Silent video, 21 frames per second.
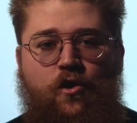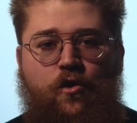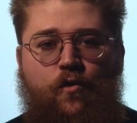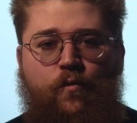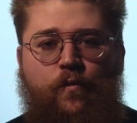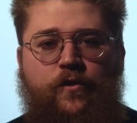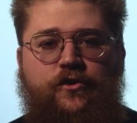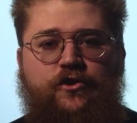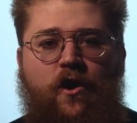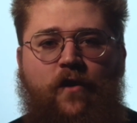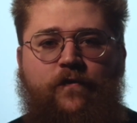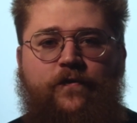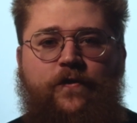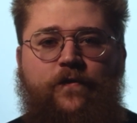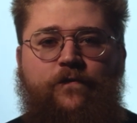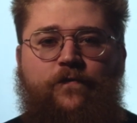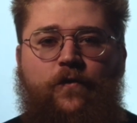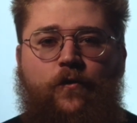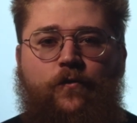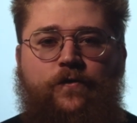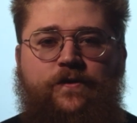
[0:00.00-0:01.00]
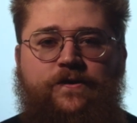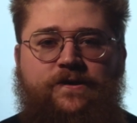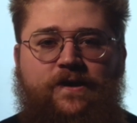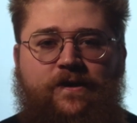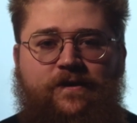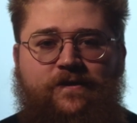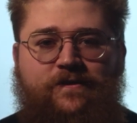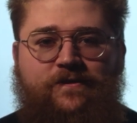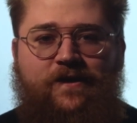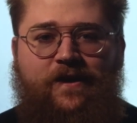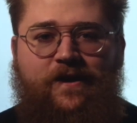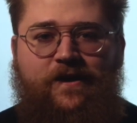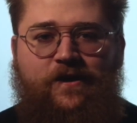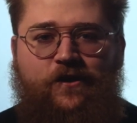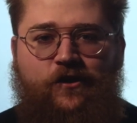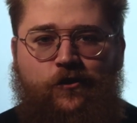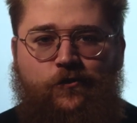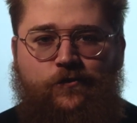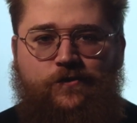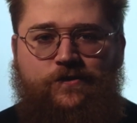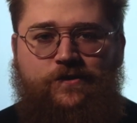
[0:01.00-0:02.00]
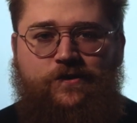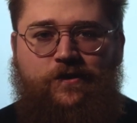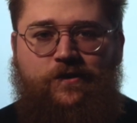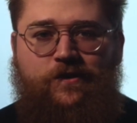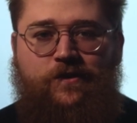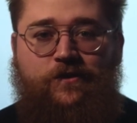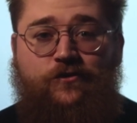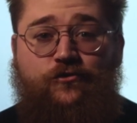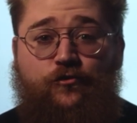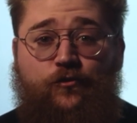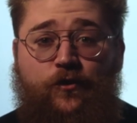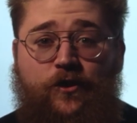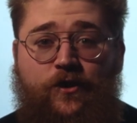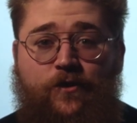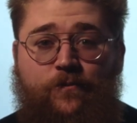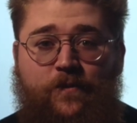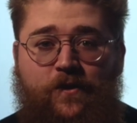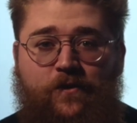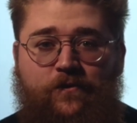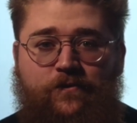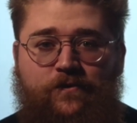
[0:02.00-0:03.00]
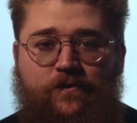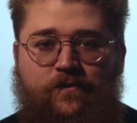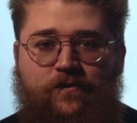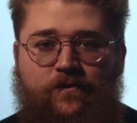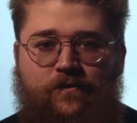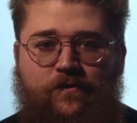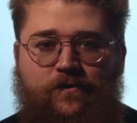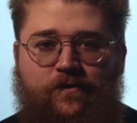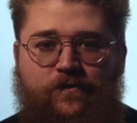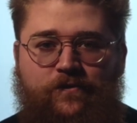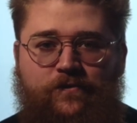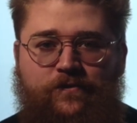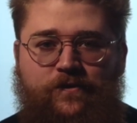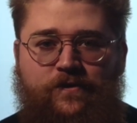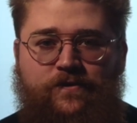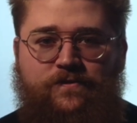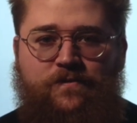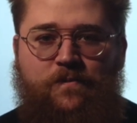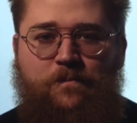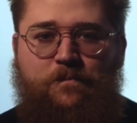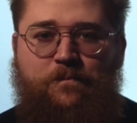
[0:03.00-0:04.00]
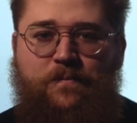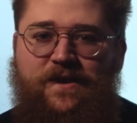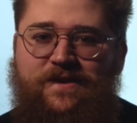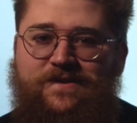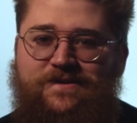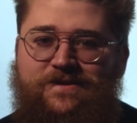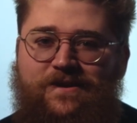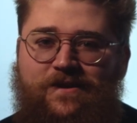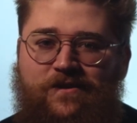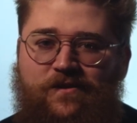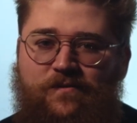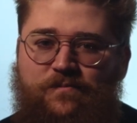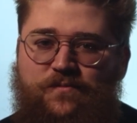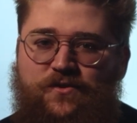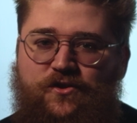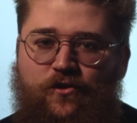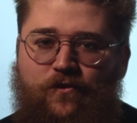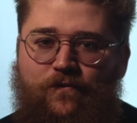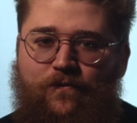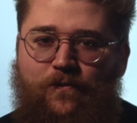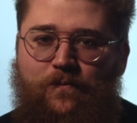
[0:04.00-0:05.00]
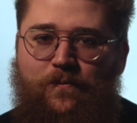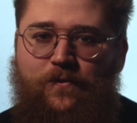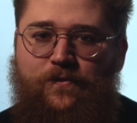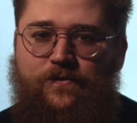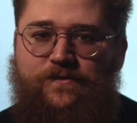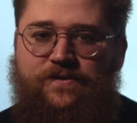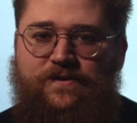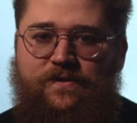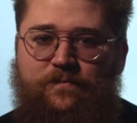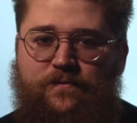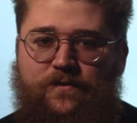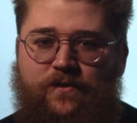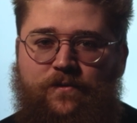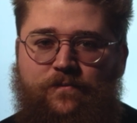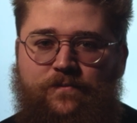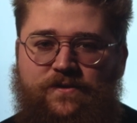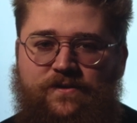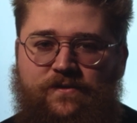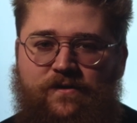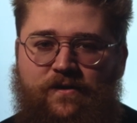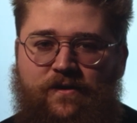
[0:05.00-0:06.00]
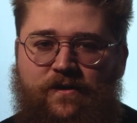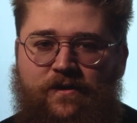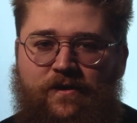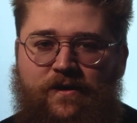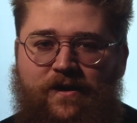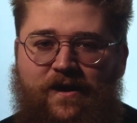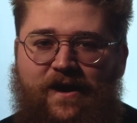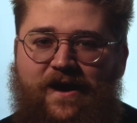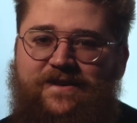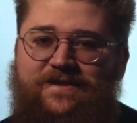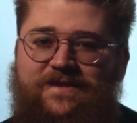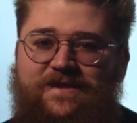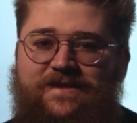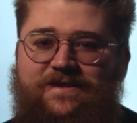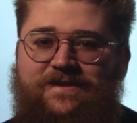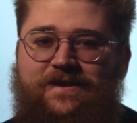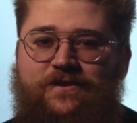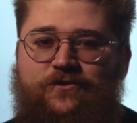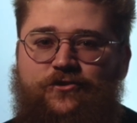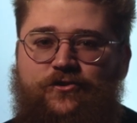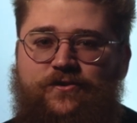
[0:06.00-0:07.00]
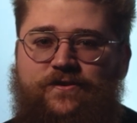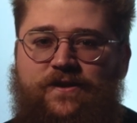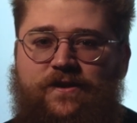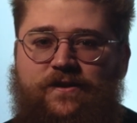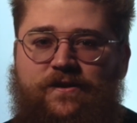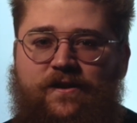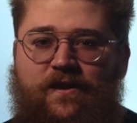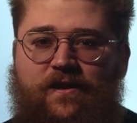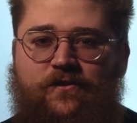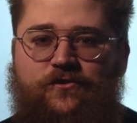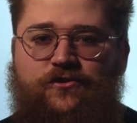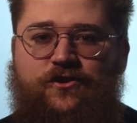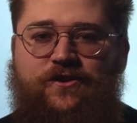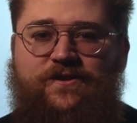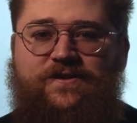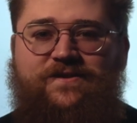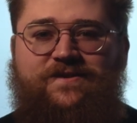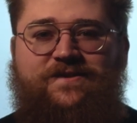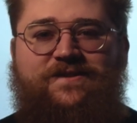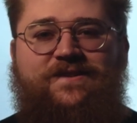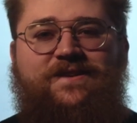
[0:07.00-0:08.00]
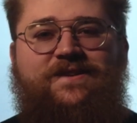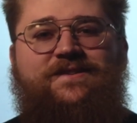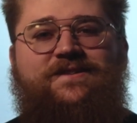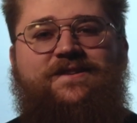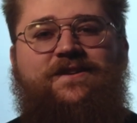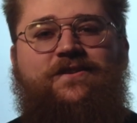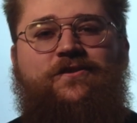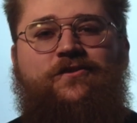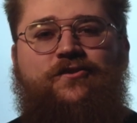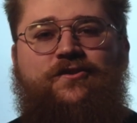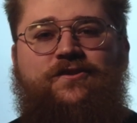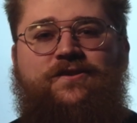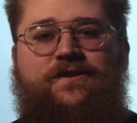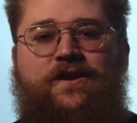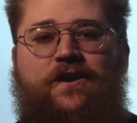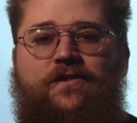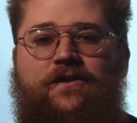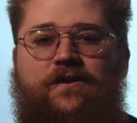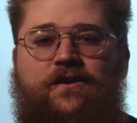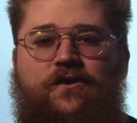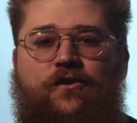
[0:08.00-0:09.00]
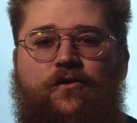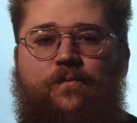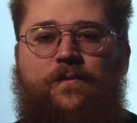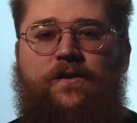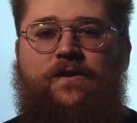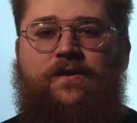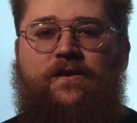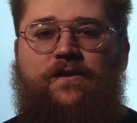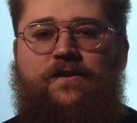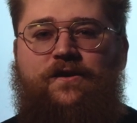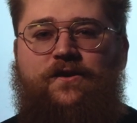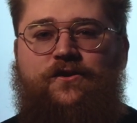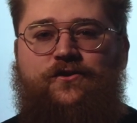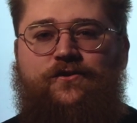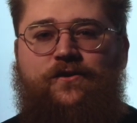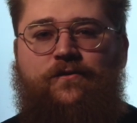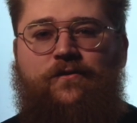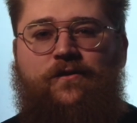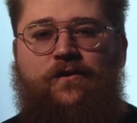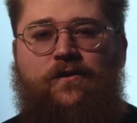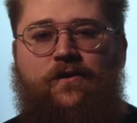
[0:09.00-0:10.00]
which often focus on diagnosing and treating mental illness based on observable symptoms, existential psychology seeks to understand the human condition